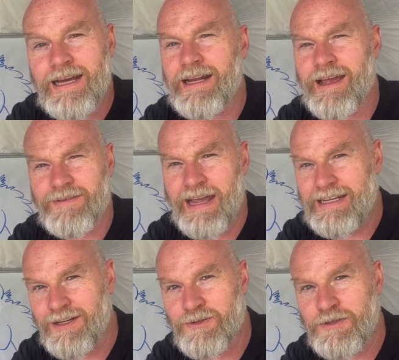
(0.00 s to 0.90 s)
And I have
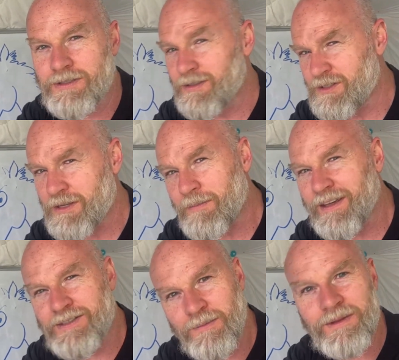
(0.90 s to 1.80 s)
800 and
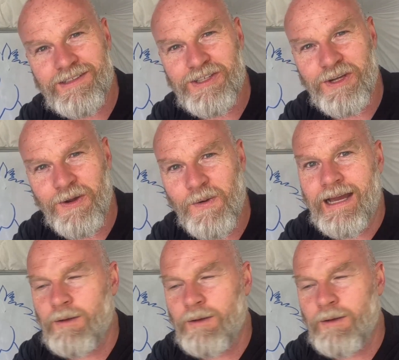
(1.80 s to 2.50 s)
something something to go.